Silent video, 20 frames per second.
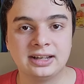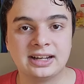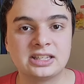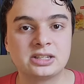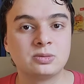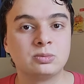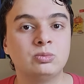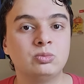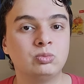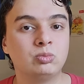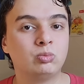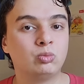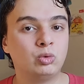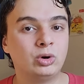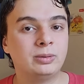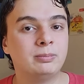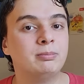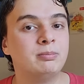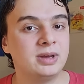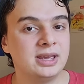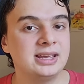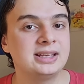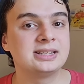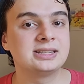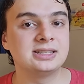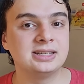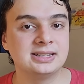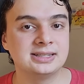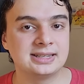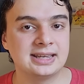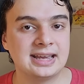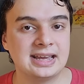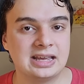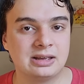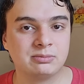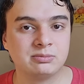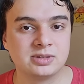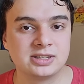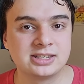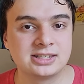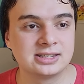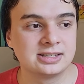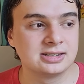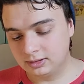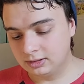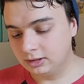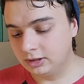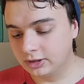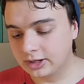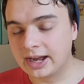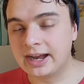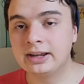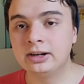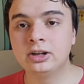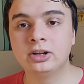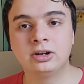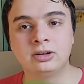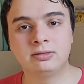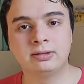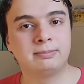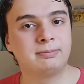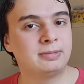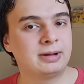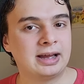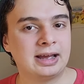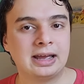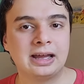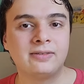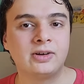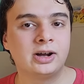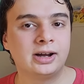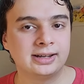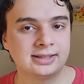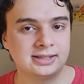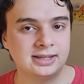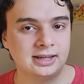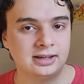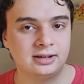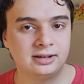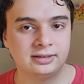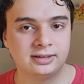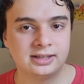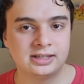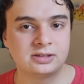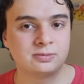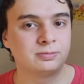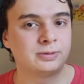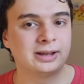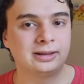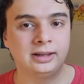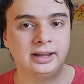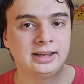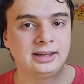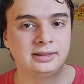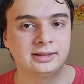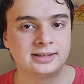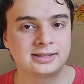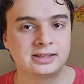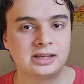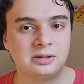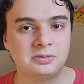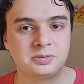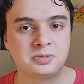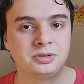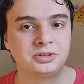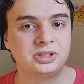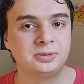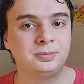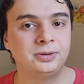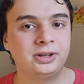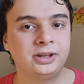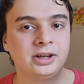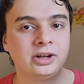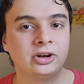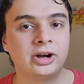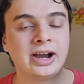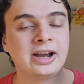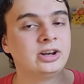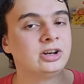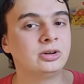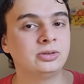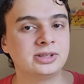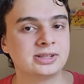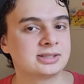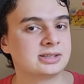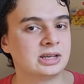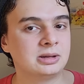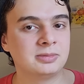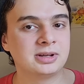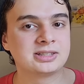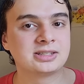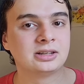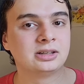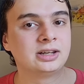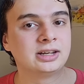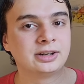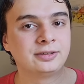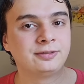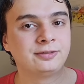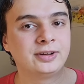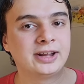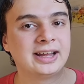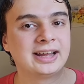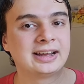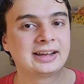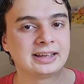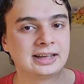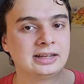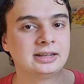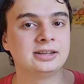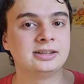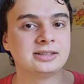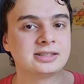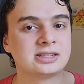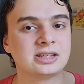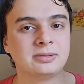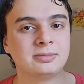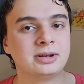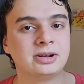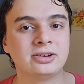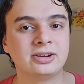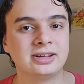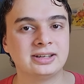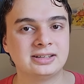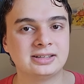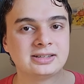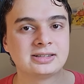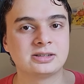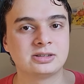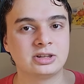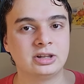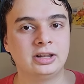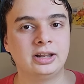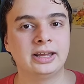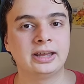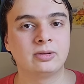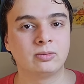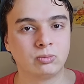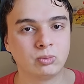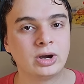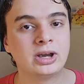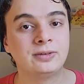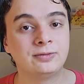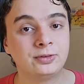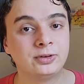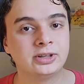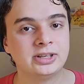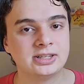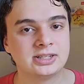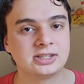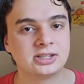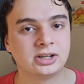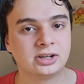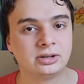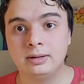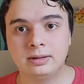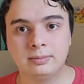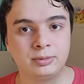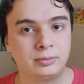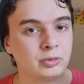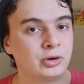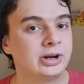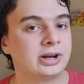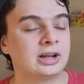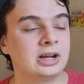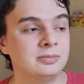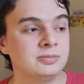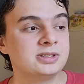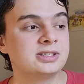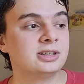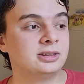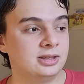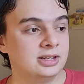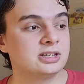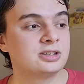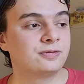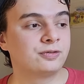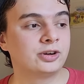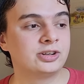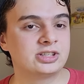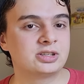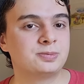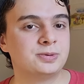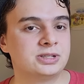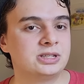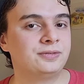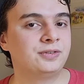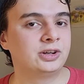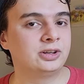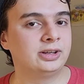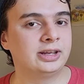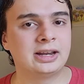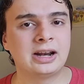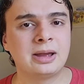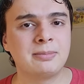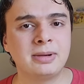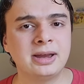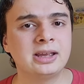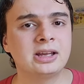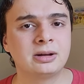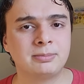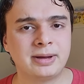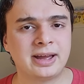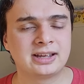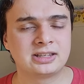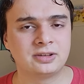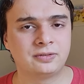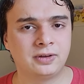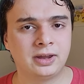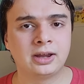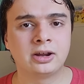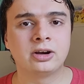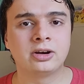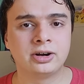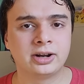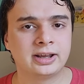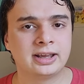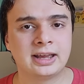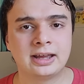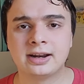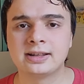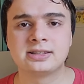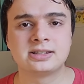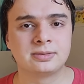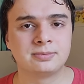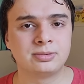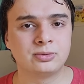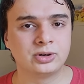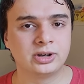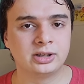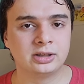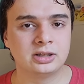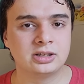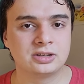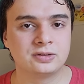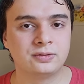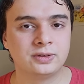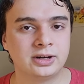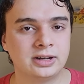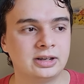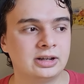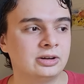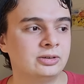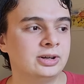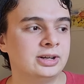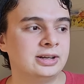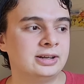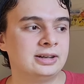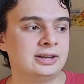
That's what makes these games. Look, I know I have a hot take on this by liking this game's multiplayer. I know this game gets a lot of flack, and in some areas, like rightfully so. But when it comes to this front specifically, and I might come back to Vanguard again at some point in this video,